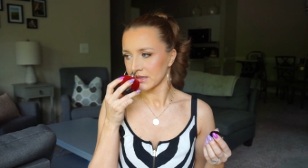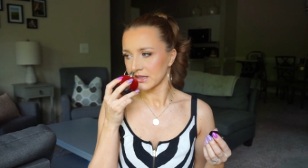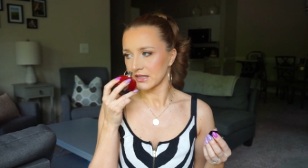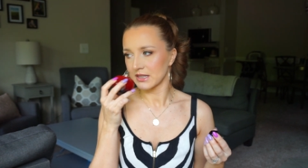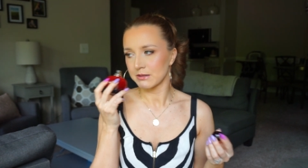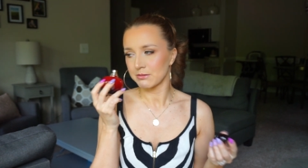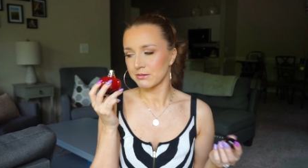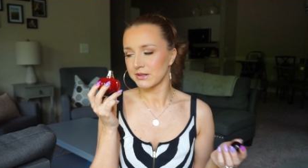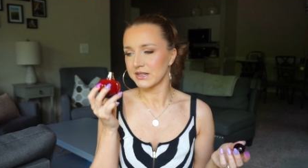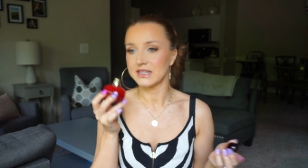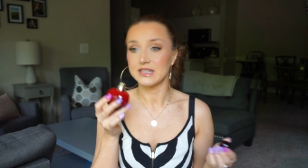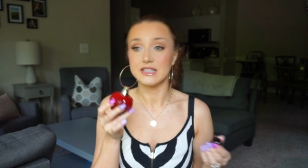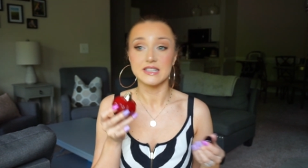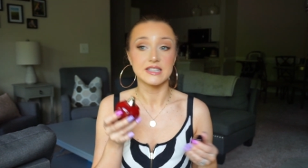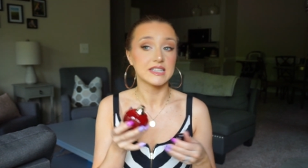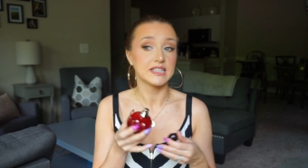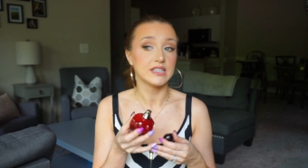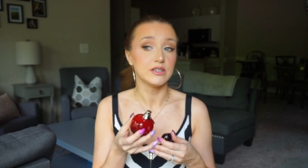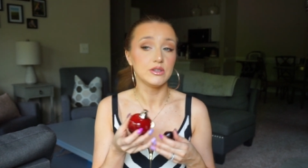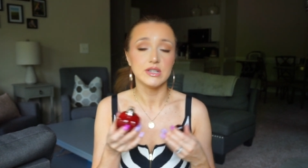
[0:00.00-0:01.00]
this one
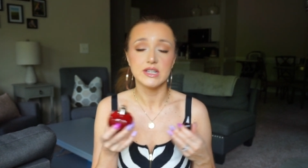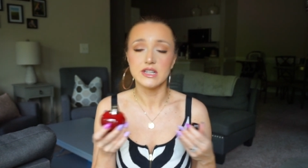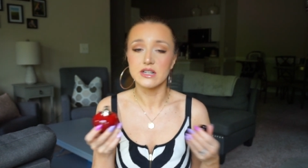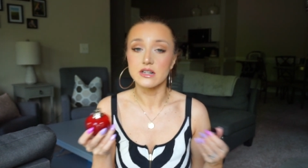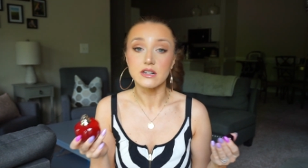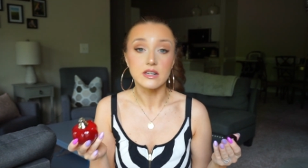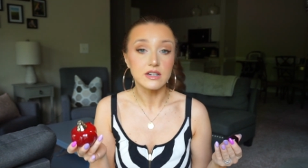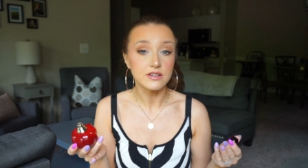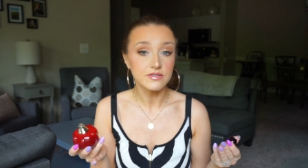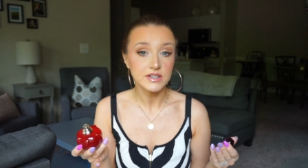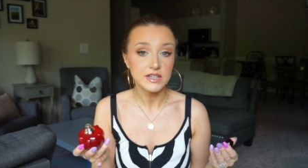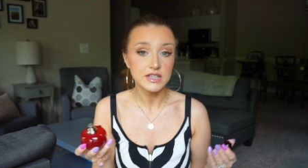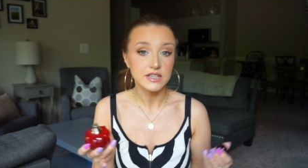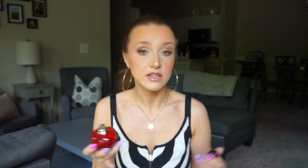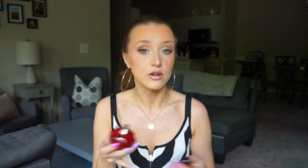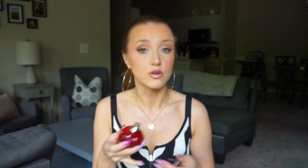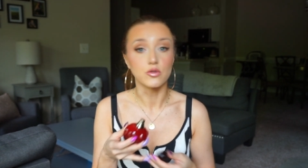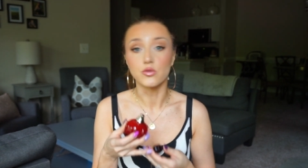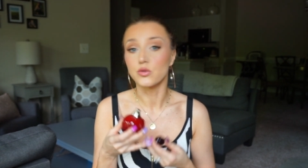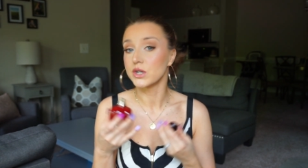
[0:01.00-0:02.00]
is you either love it
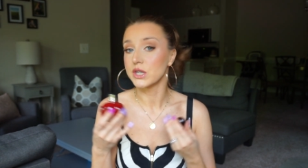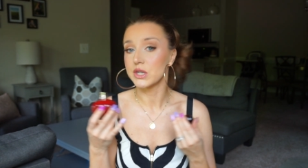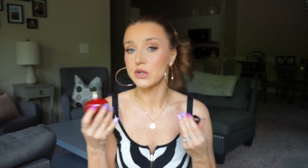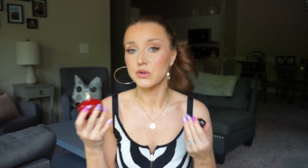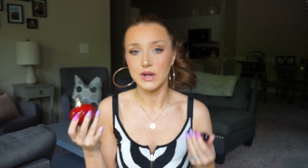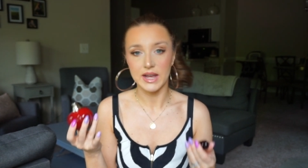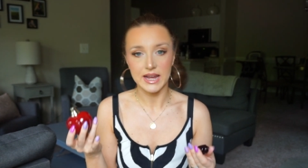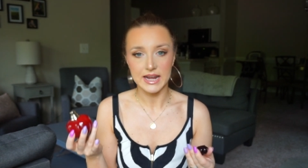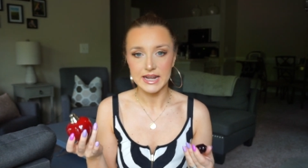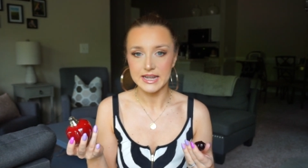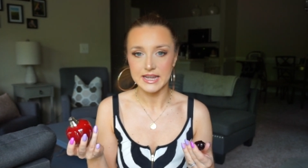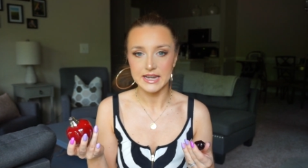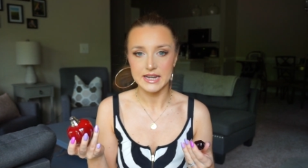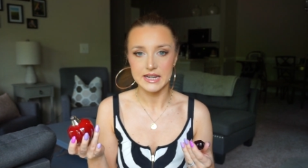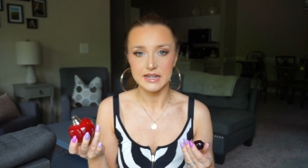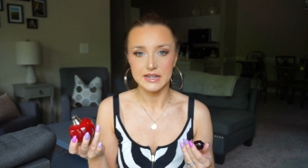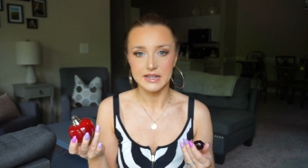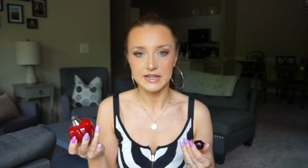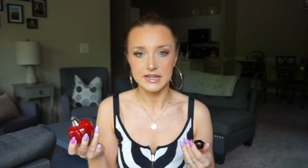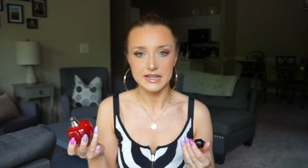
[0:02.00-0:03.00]
or you hate
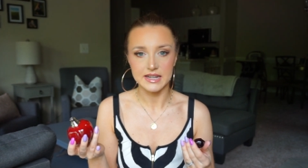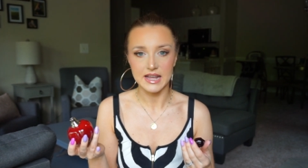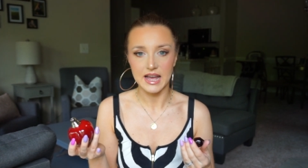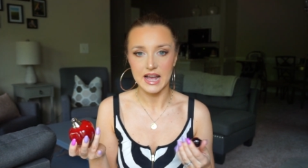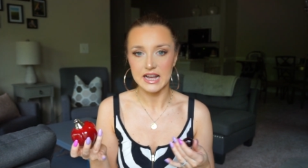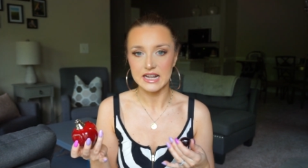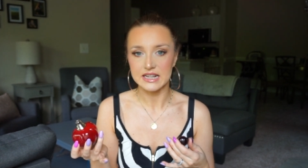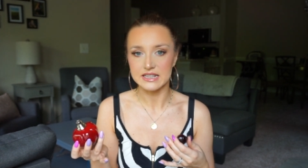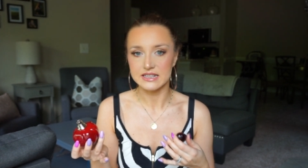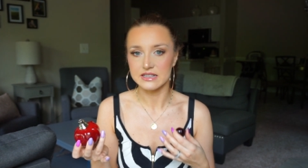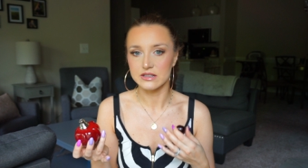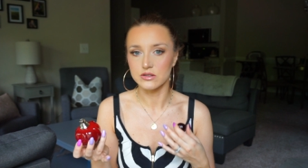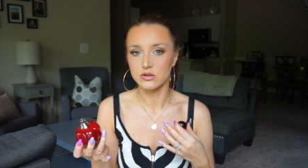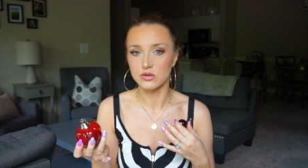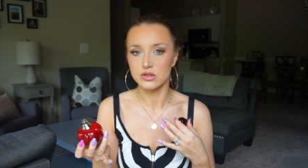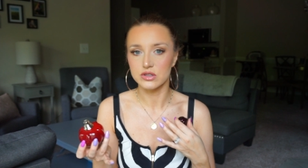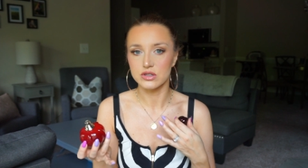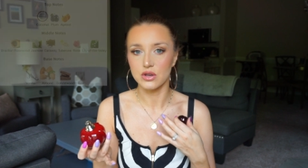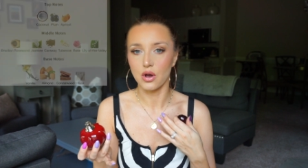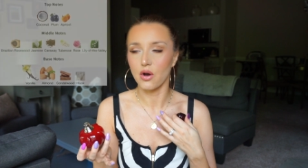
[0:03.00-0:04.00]
it. It has
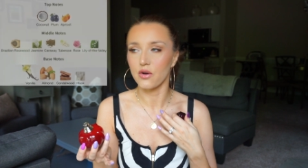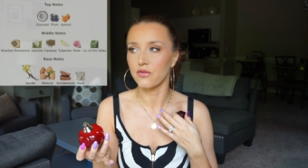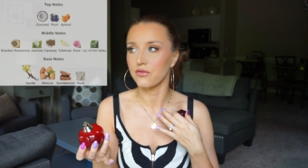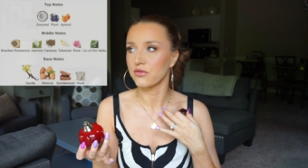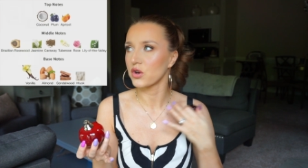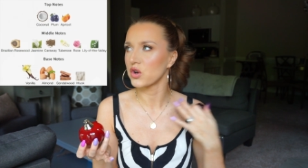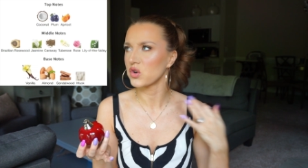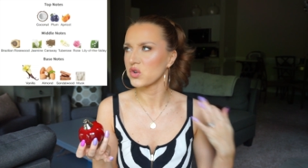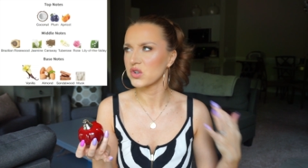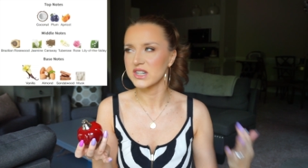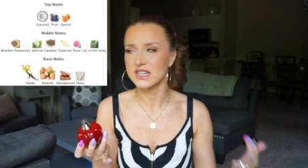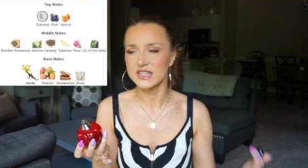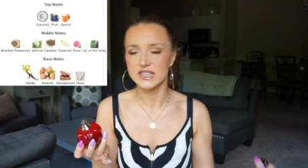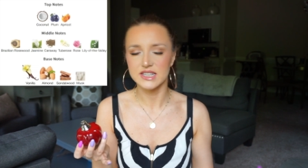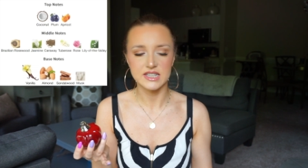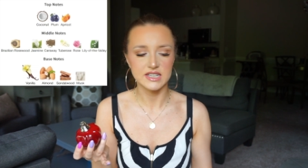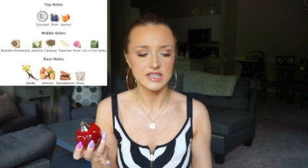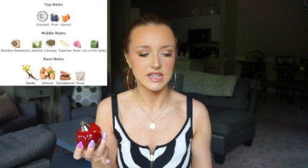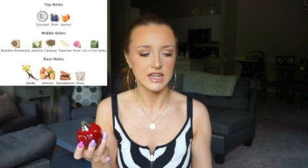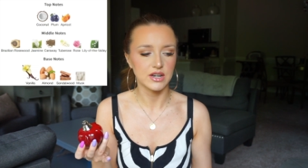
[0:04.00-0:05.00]
notes of coconut
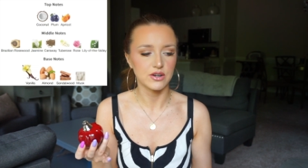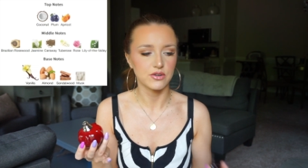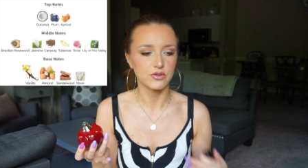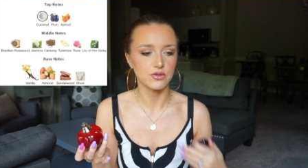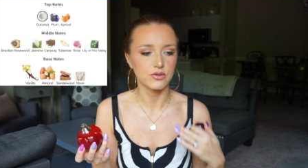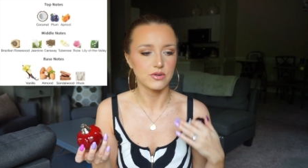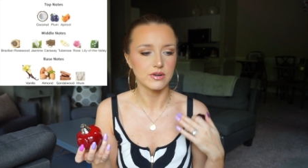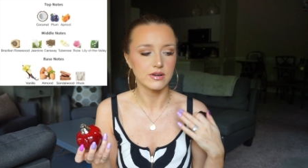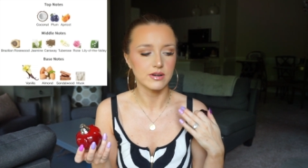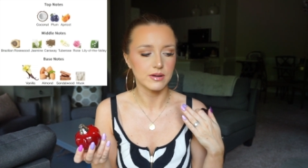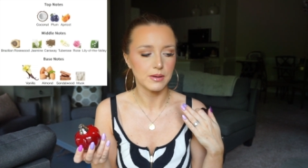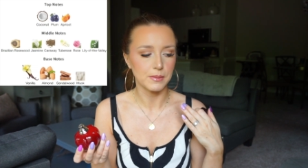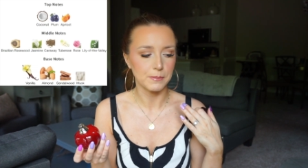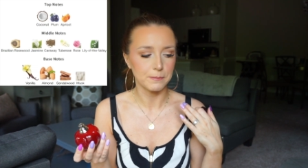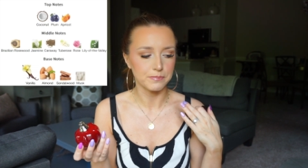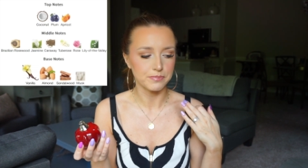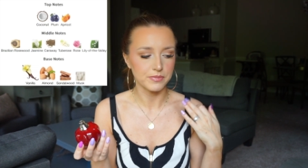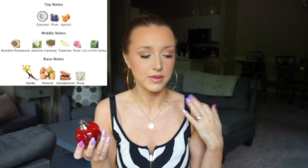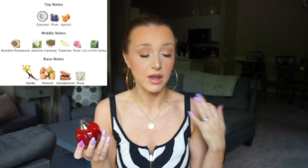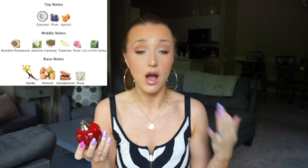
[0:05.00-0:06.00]
in there, um,
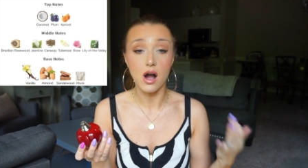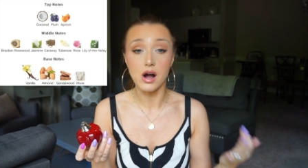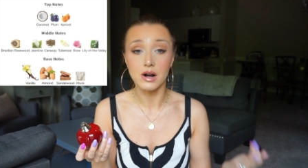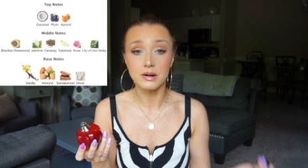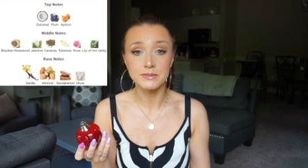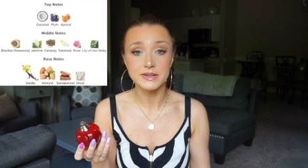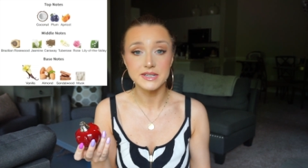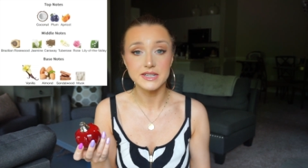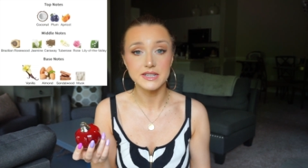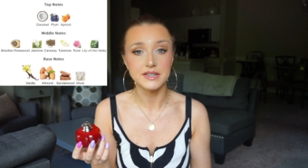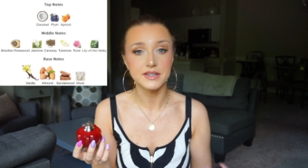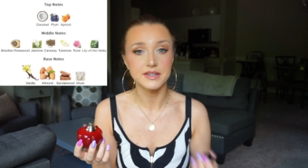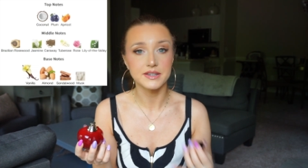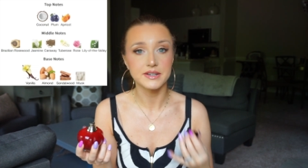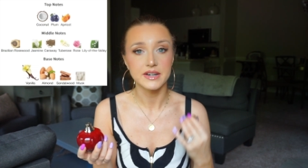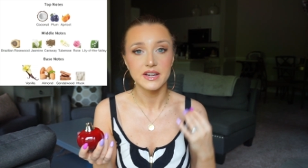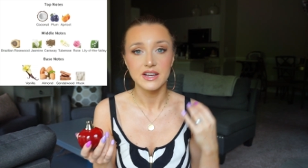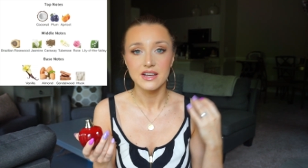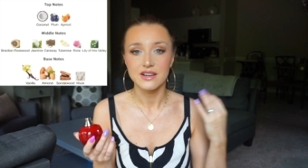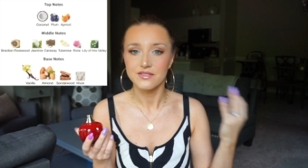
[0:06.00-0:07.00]
almond,
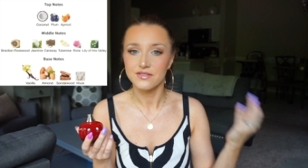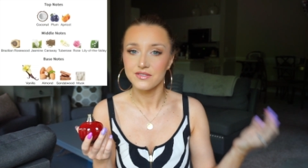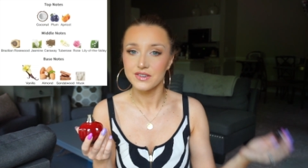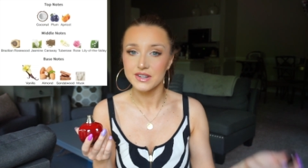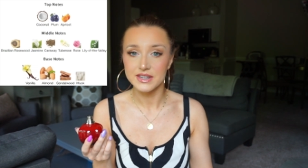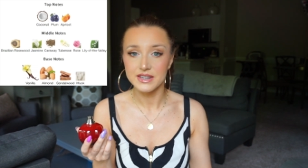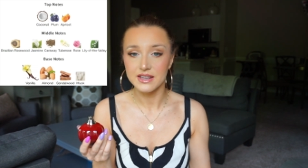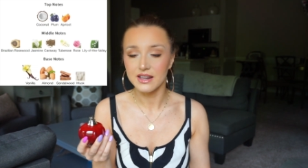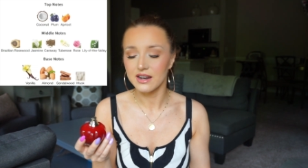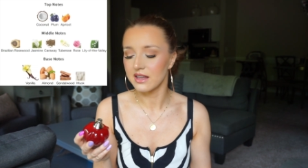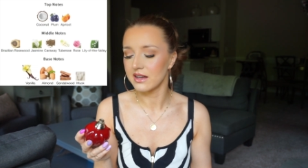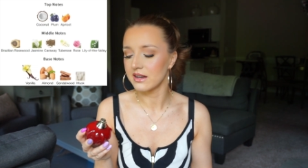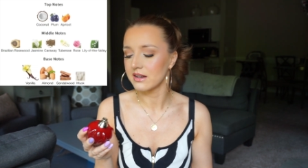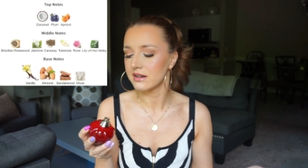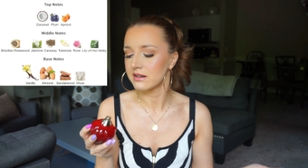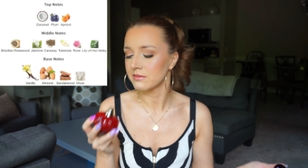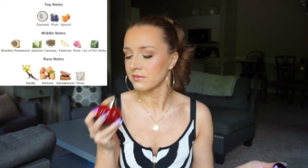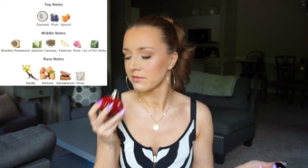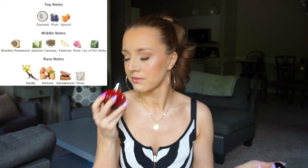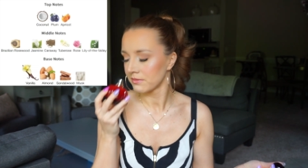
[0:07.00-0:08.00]

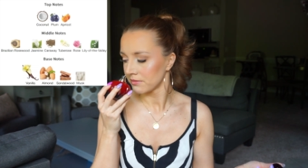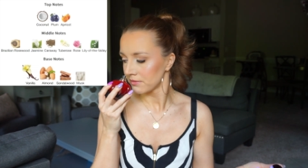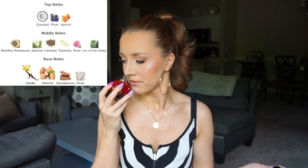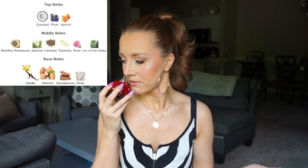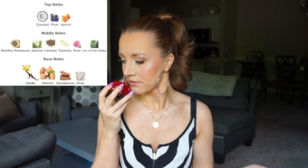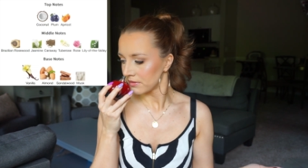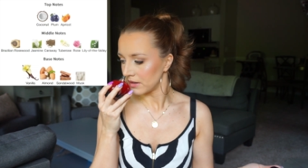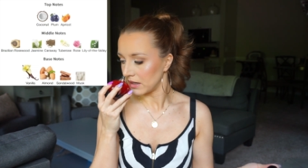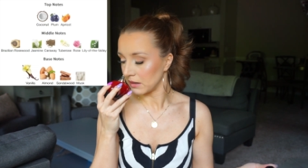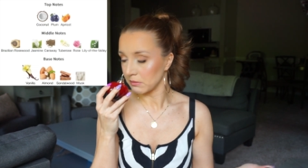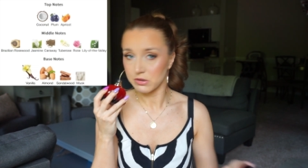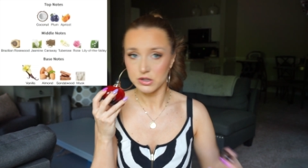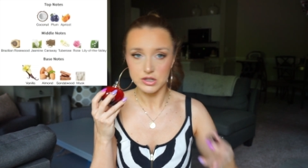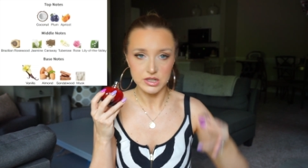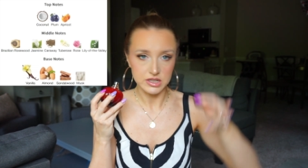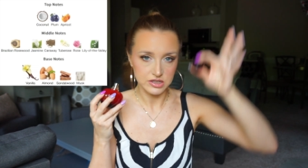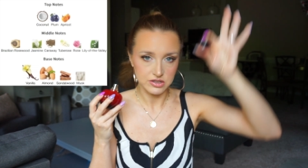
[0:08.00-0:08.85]
vanilla. I'm gonna